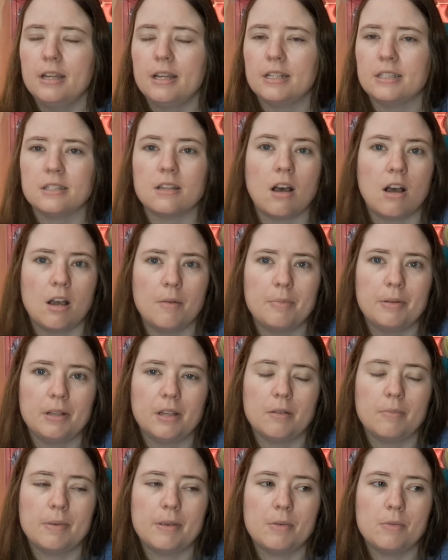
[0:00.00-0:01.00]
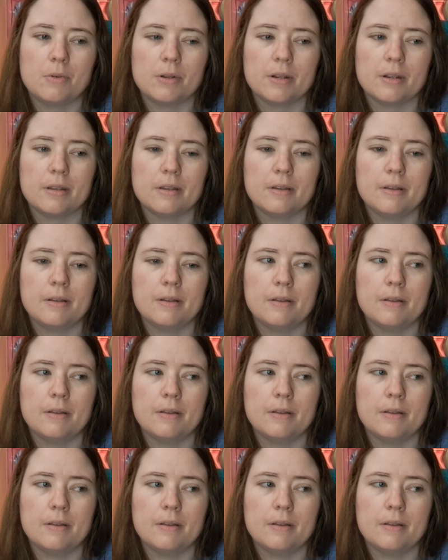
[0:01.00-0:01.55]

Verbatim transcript: It's the Hobby Lobby one.